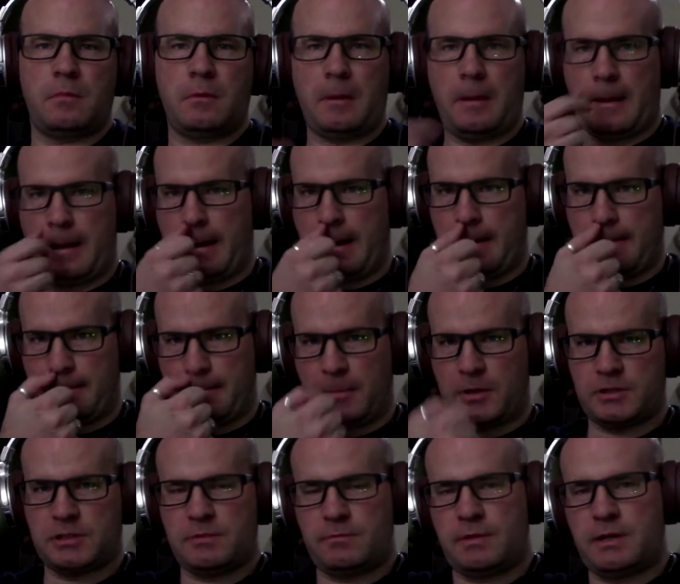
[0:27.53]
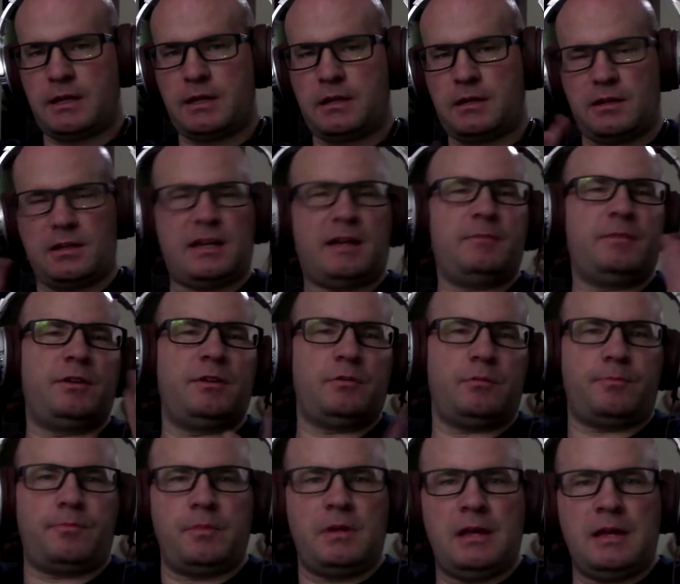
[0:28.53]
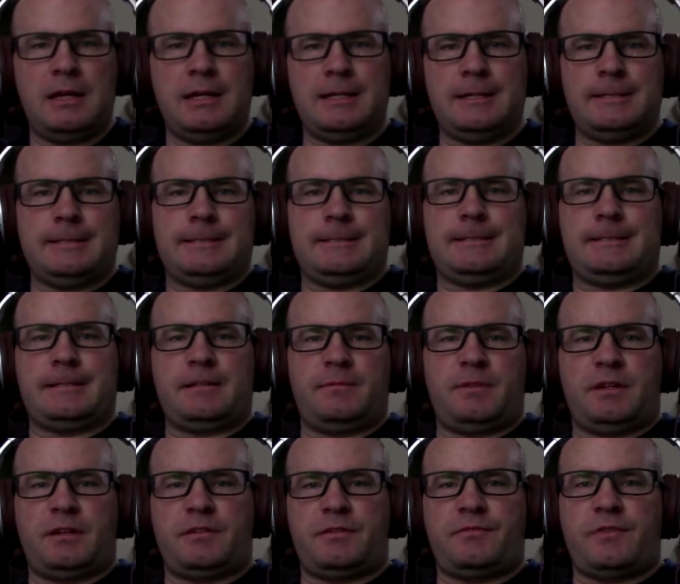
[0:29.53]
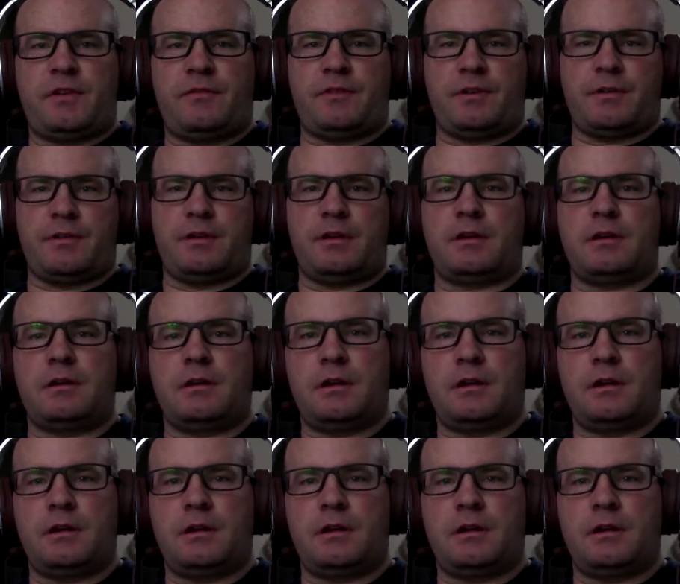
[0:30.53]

Again, most of my, I'm going to do a little bit of everything.